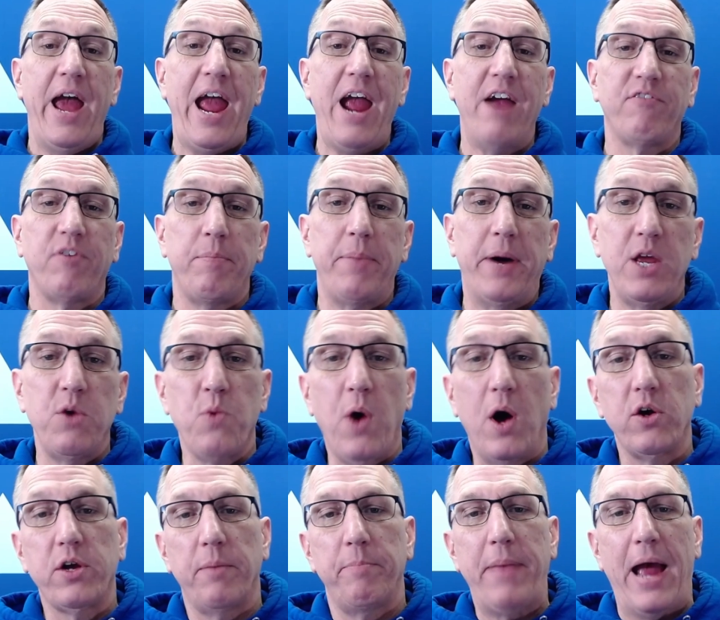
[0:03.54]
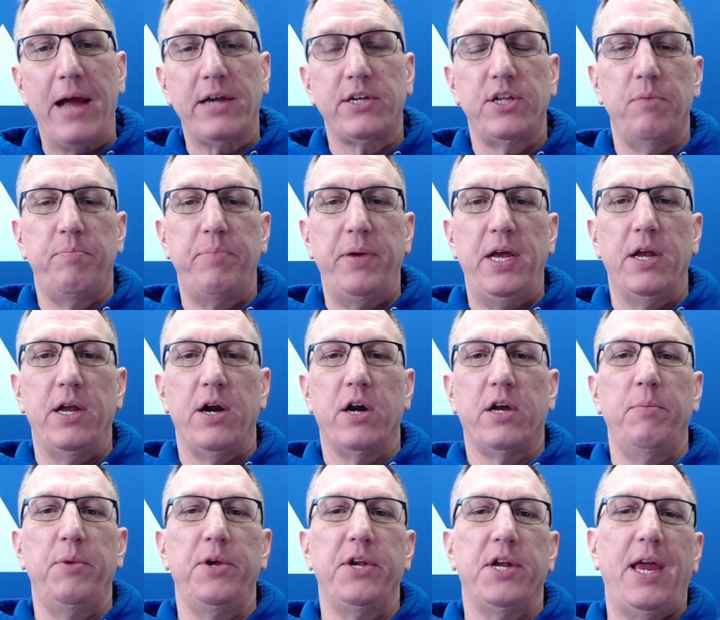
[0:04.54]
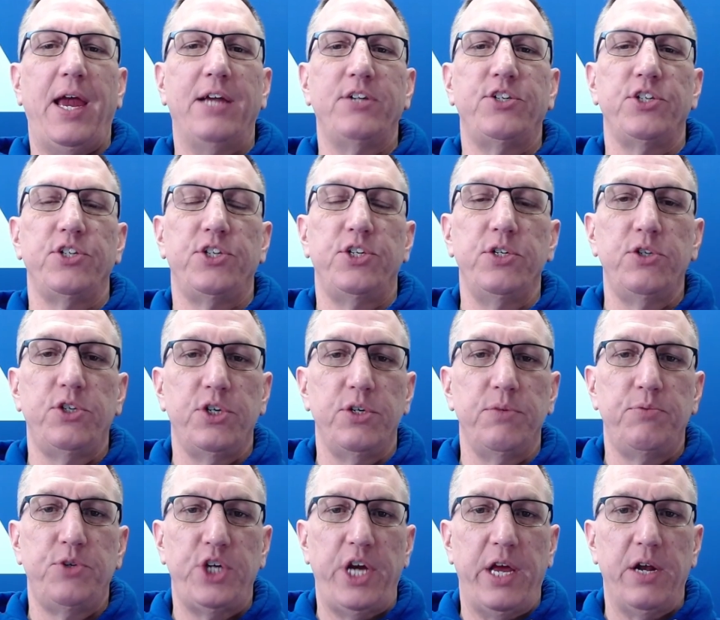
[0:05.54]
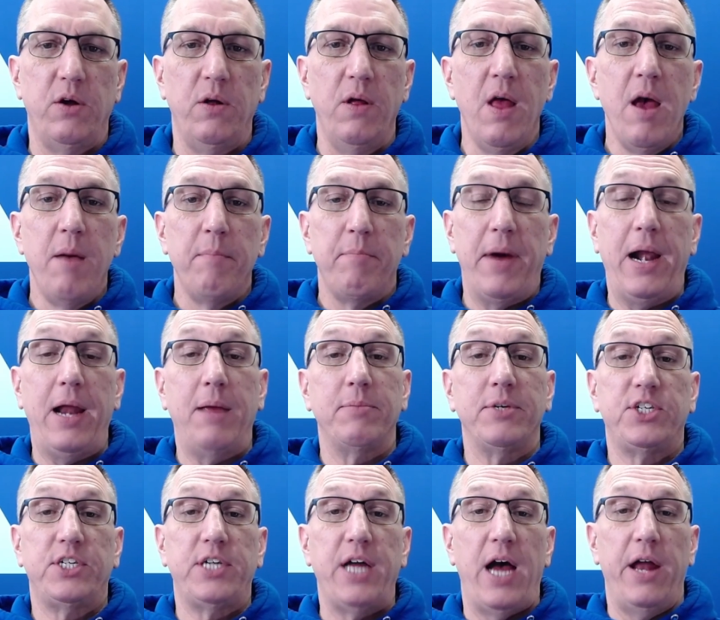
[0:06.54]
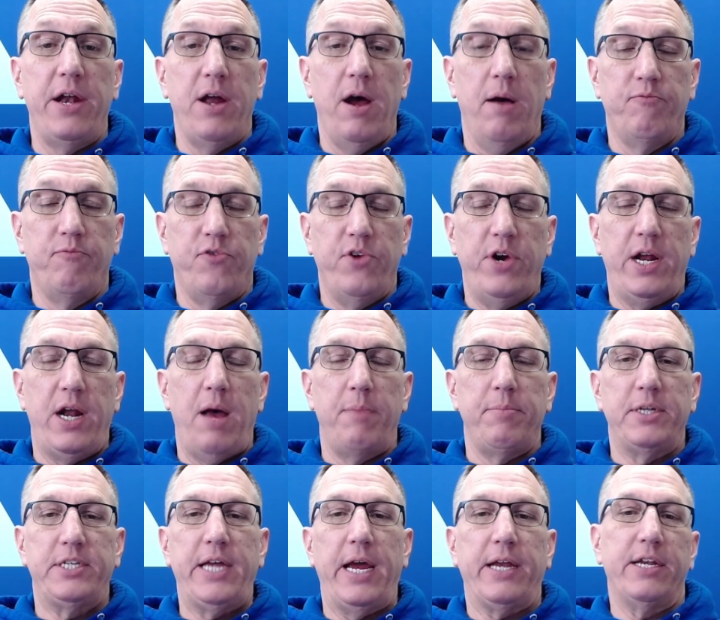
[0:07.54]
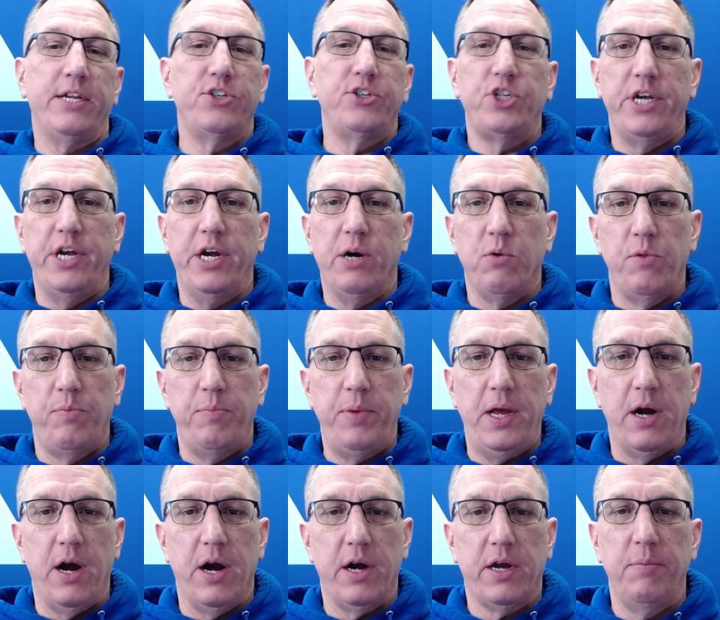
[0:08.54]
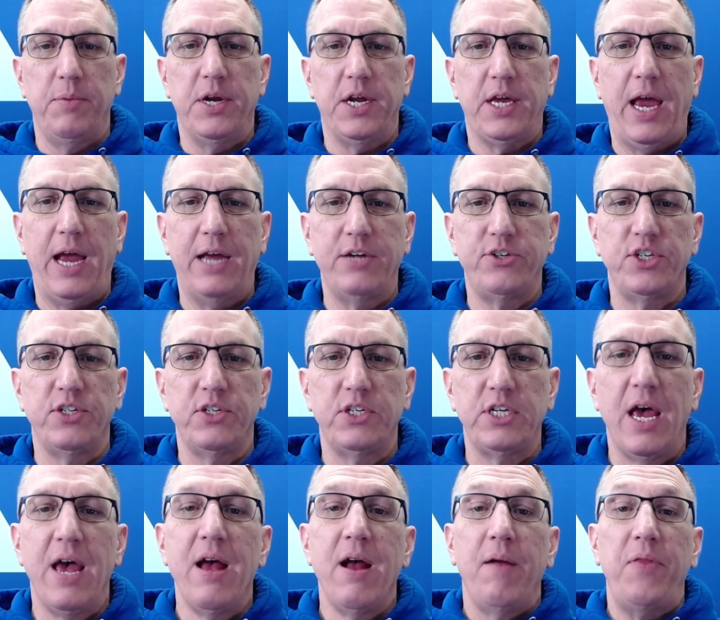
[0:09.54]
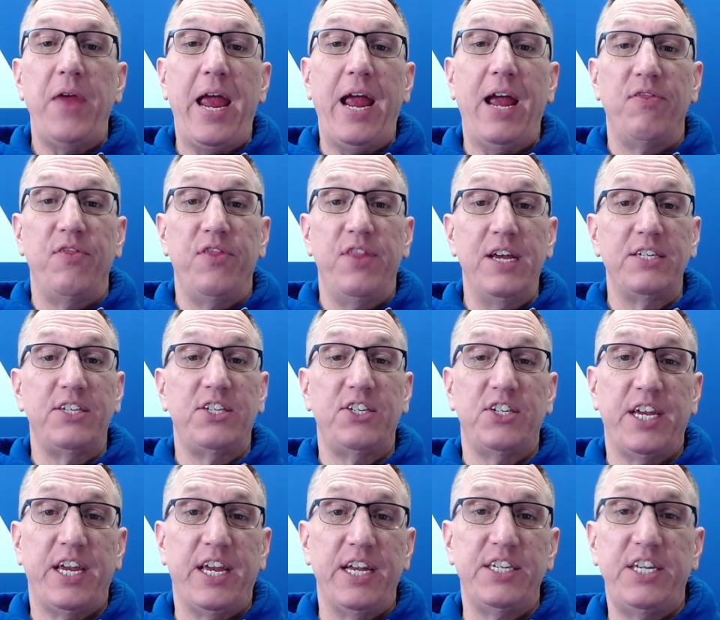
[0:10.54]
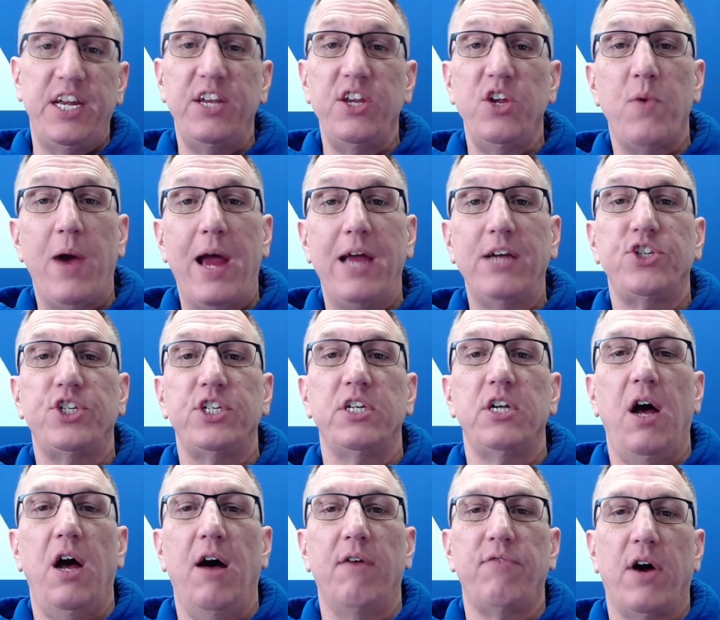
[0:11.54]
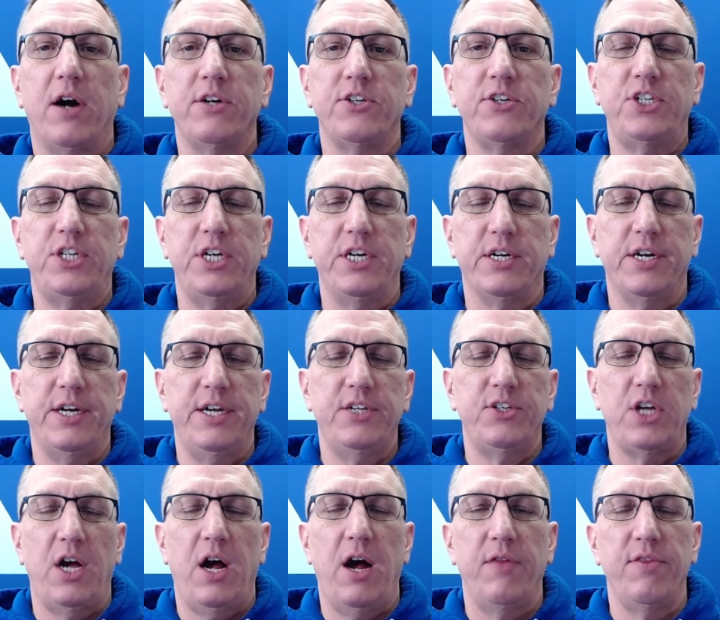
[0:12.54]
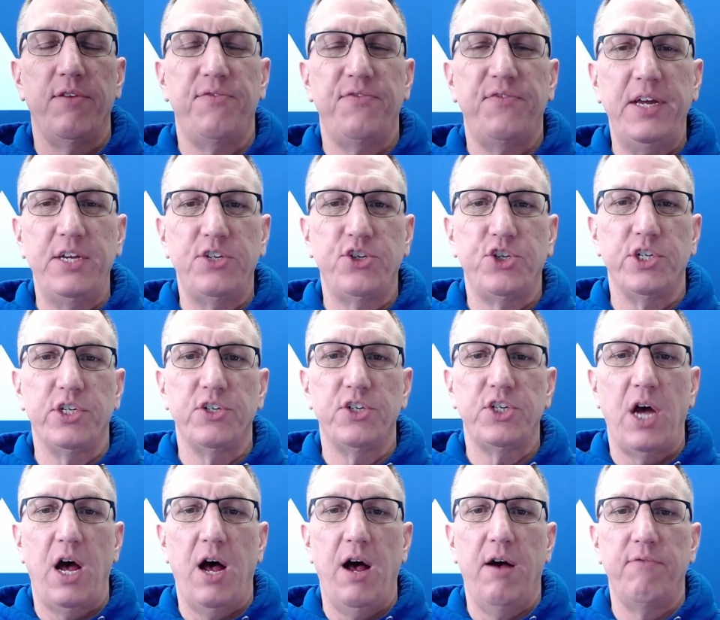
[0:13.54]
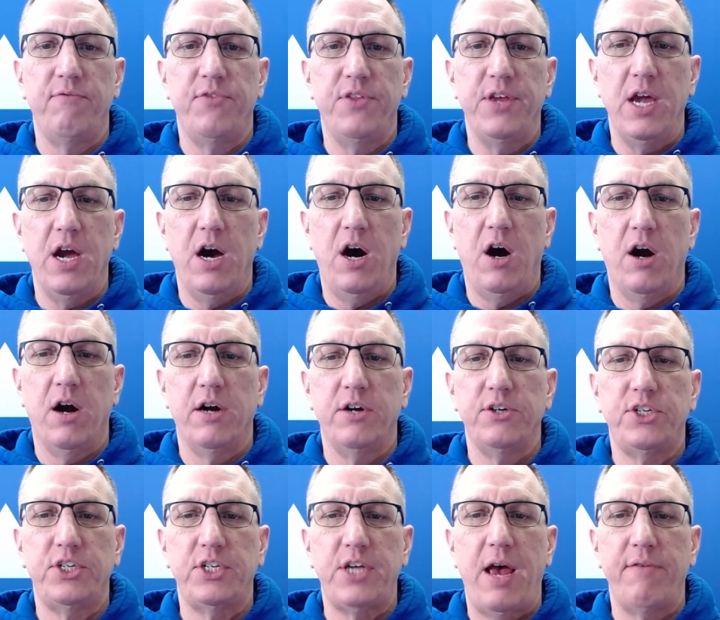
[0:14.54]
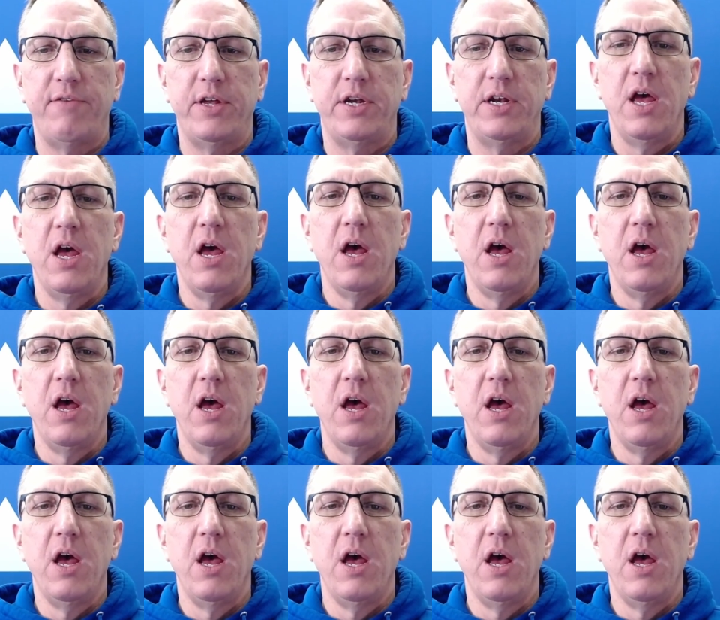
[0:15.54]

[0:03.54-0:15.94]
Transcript: Hey everybody, welcome back to the P&R Communications YouTube channel. My name is Don Humphrey and I'm a technician here with P&R Communications. And this is a continuation of our series on the features of the R7